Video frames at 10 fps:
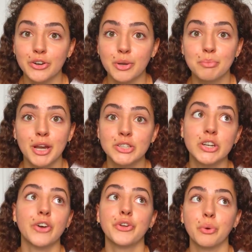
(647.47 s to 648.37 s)
compared
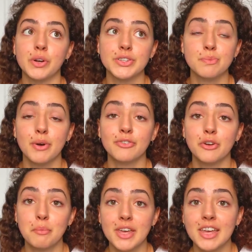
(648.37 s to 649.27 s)
to other ones, but
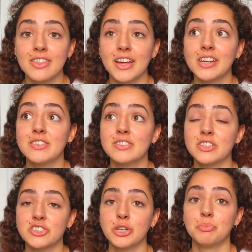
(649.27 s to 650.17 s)
for me that is
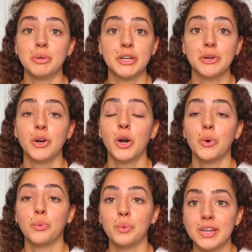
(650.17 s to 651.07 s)
such a big
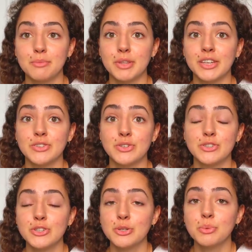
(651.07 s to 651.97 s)
win because
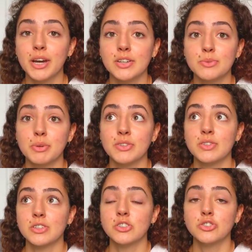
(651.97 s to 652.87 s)
YouTube has been
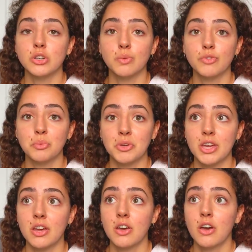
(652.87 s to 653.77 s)
such a dream for
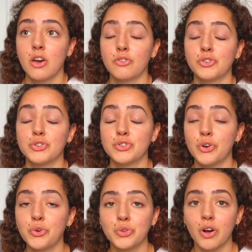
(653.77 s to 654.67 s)
me for
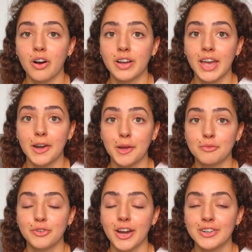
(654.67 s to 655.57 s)
so long, and I'm
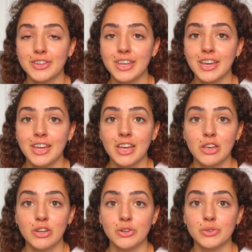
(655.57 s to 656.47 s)
finally,
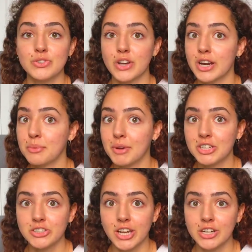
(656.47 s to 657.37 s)
starting
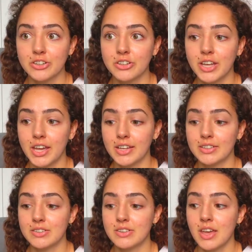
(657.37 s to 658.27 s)
my channel,
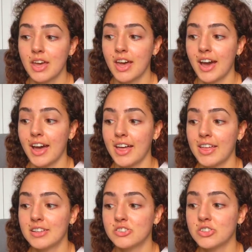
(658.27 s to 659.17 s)
and
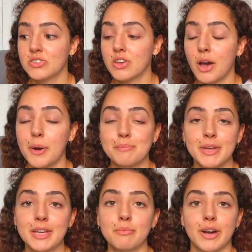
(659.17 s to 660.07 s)
it's just a
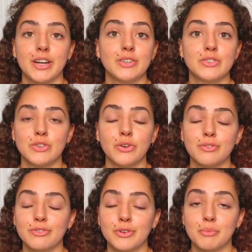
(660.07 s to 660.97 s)
big milestone
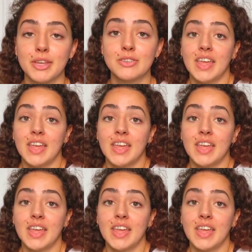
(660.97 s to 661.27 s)
for me.